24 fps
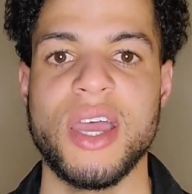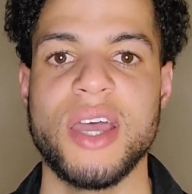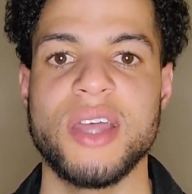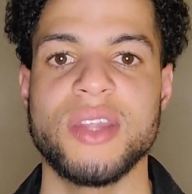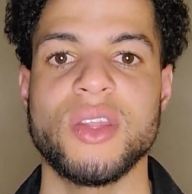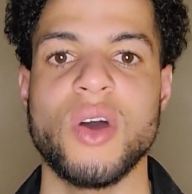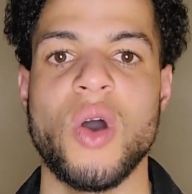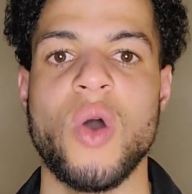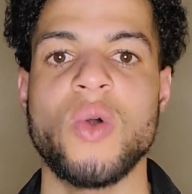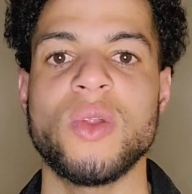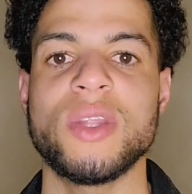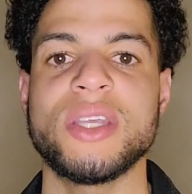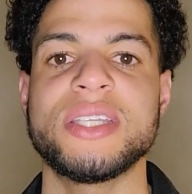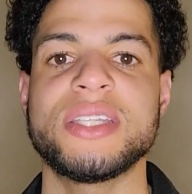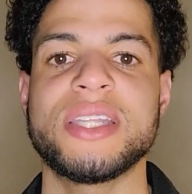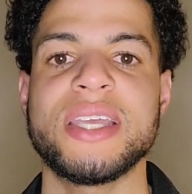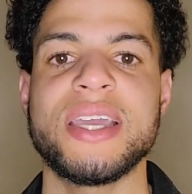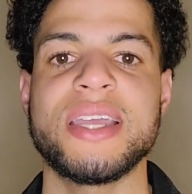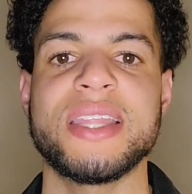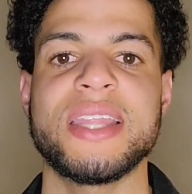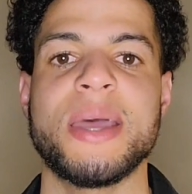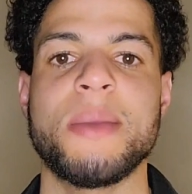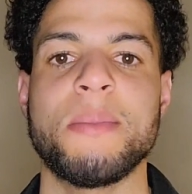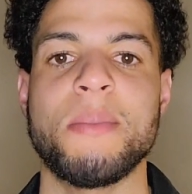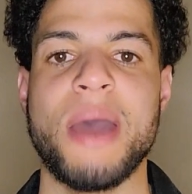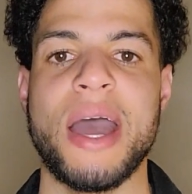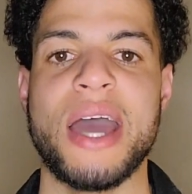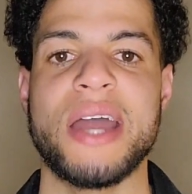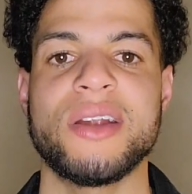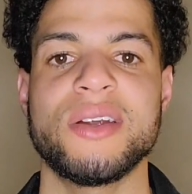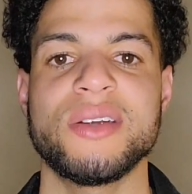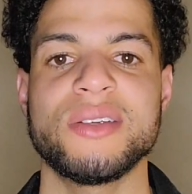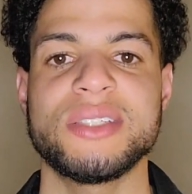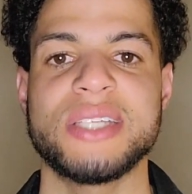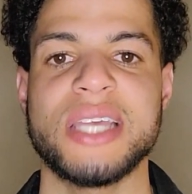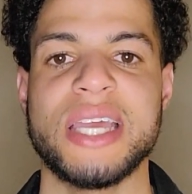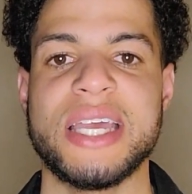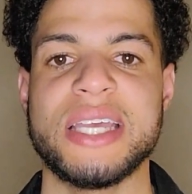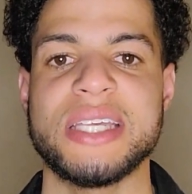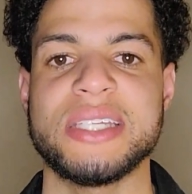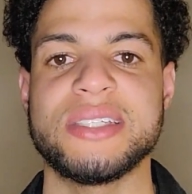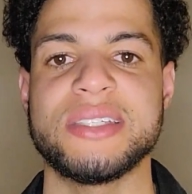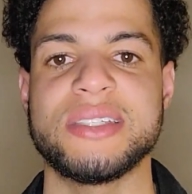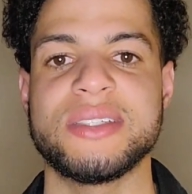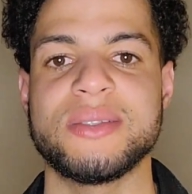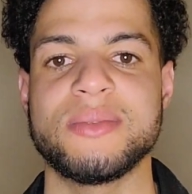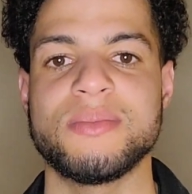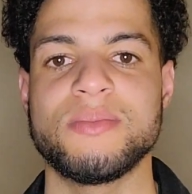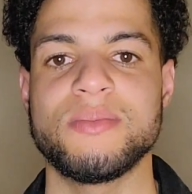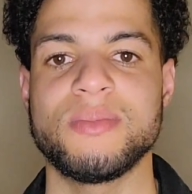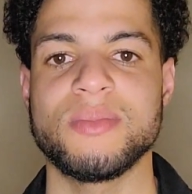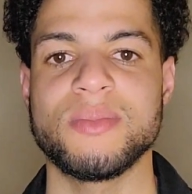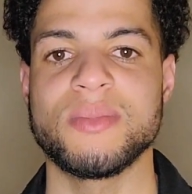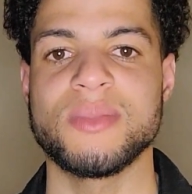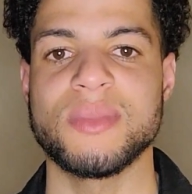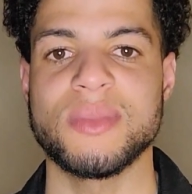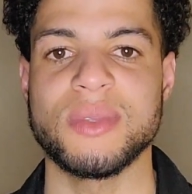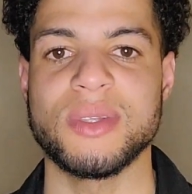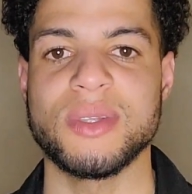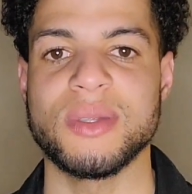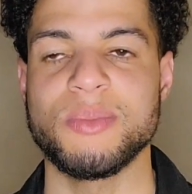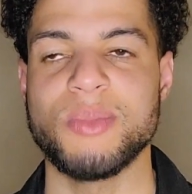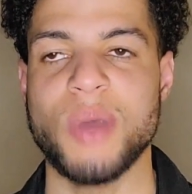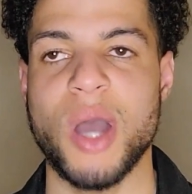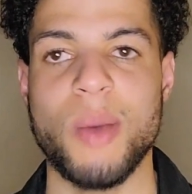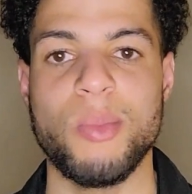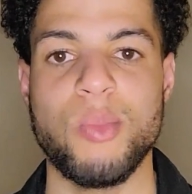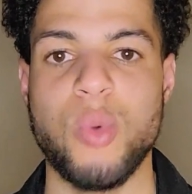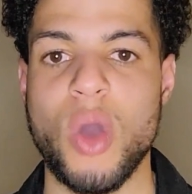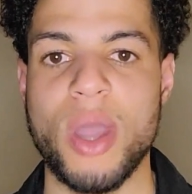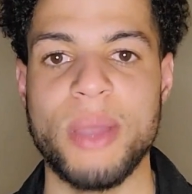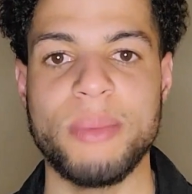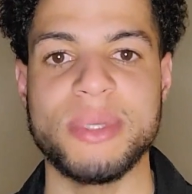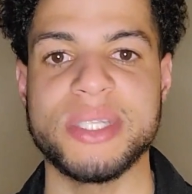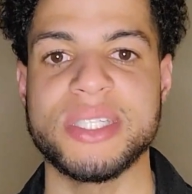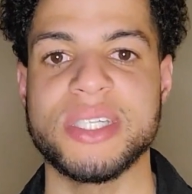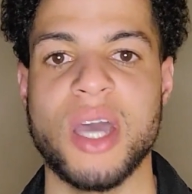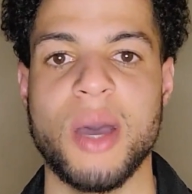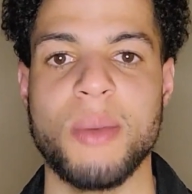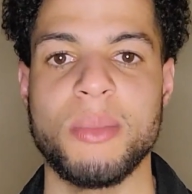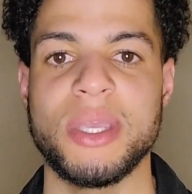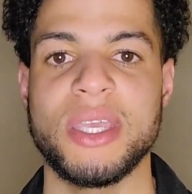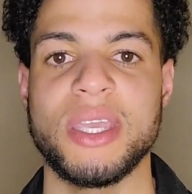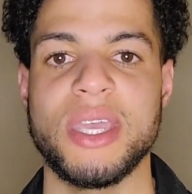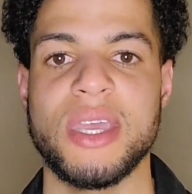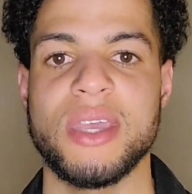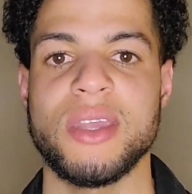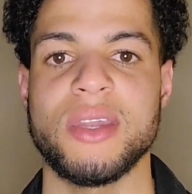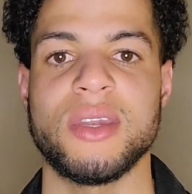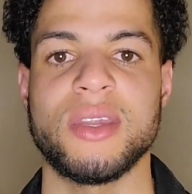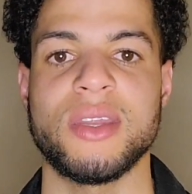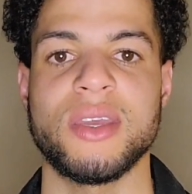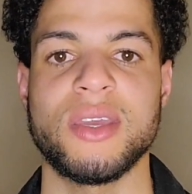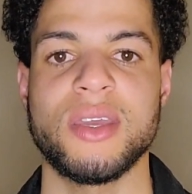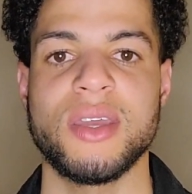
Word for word: The only thing that matters is appointments coming in.